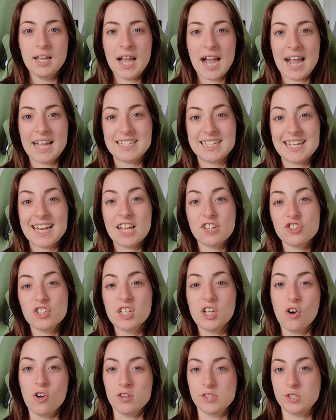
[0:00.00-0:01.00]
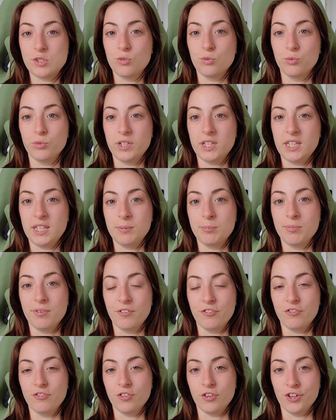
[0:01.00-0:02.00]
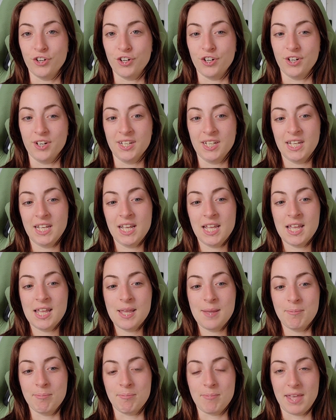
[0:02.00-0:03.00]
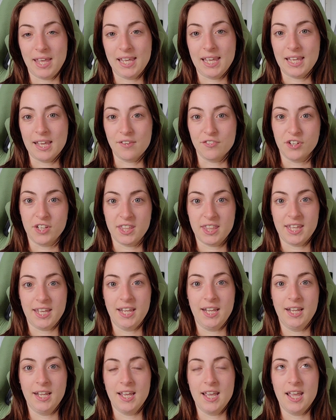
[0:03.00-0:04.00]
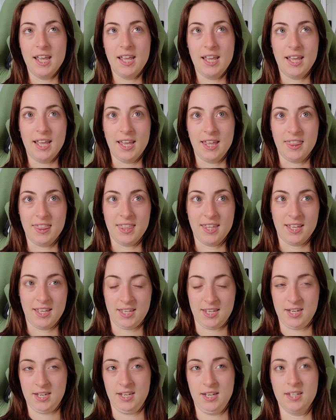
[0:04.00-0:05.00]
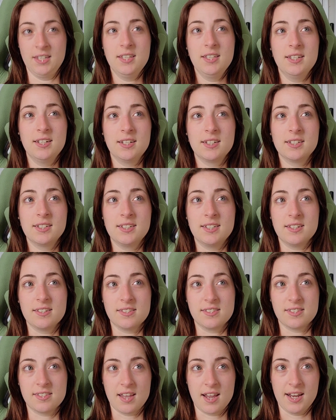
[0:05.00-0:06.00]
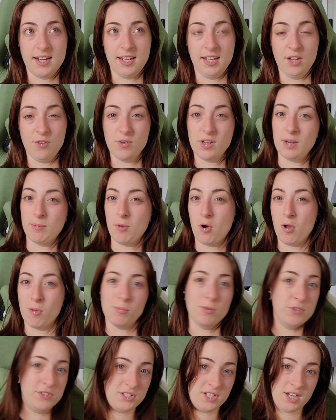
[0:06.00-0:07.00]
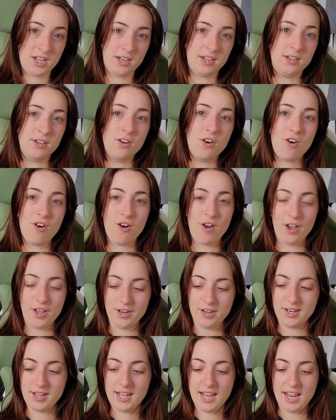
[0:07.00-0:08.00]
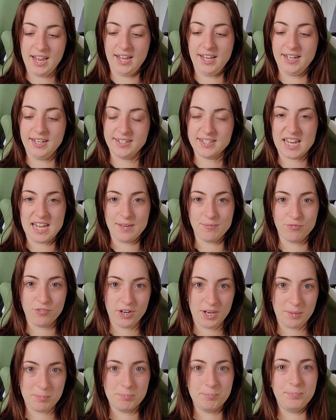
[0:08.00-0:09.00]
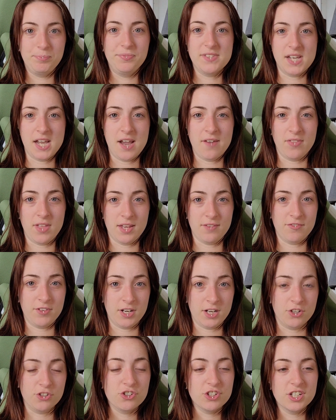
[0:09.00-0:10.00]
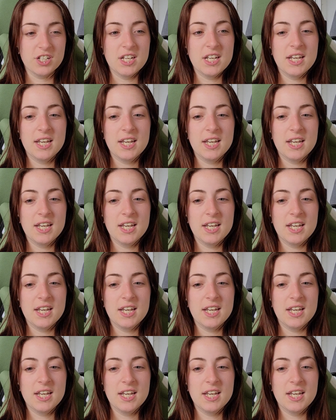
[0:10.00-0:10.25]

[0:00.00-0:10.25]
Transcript: I did actually also really prefer making everything and then deciding when I'm almost done on a time frame to have that finished,